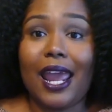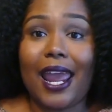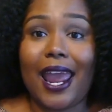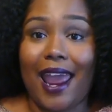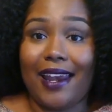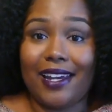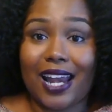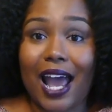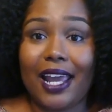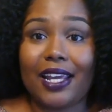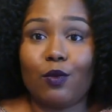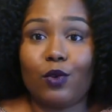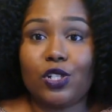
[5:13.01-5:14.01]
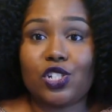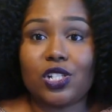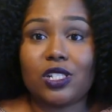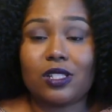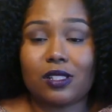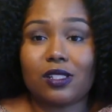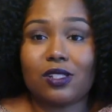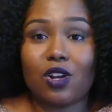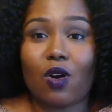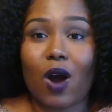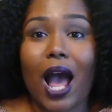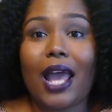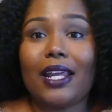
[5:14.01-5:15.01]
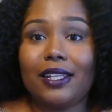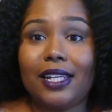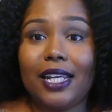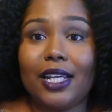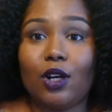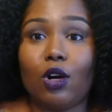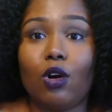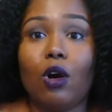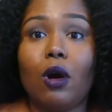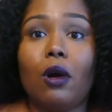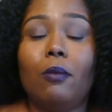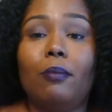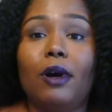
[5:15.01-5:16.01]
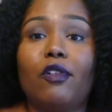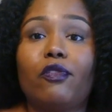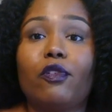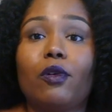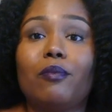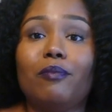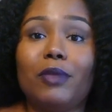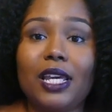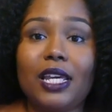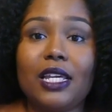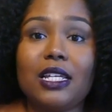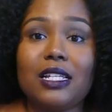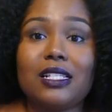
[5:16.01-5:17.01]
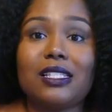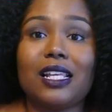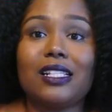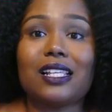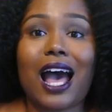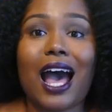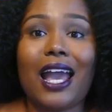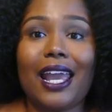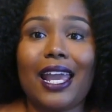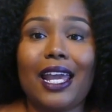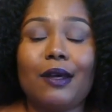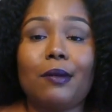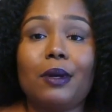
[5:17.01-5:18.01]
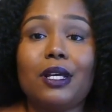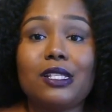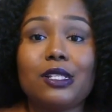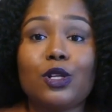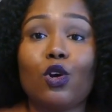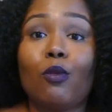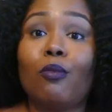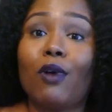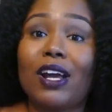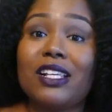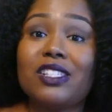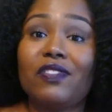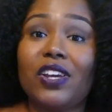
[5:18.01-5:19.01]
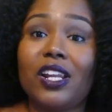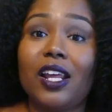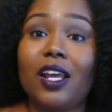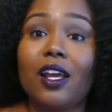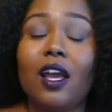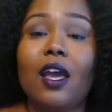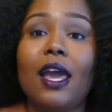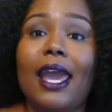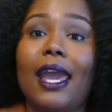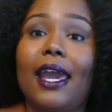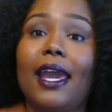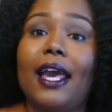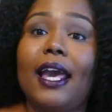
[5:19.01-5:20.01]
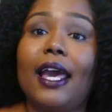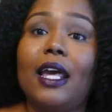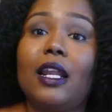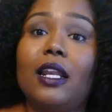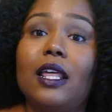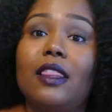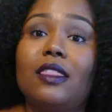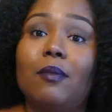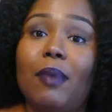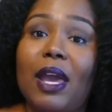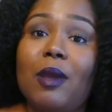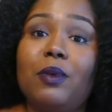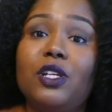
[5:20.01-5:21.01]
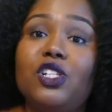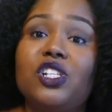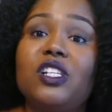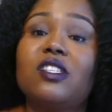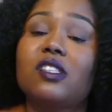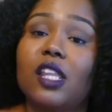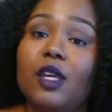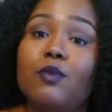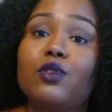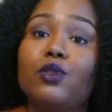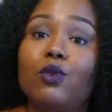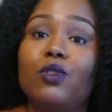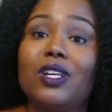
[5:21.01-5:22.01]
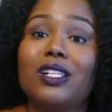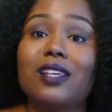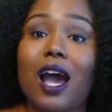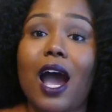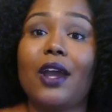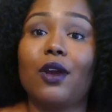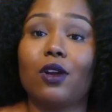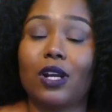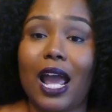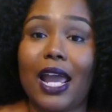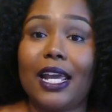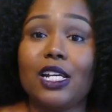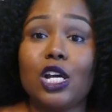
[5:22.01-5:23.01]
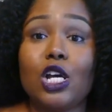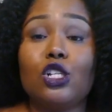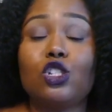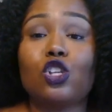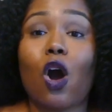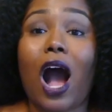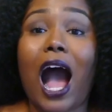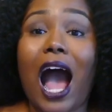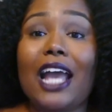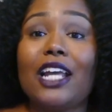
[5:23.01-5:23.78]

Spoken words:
at night, which is, you know, ideal. But for me, since I am still breastfeeding and the baby, she sleeps through the entire night. So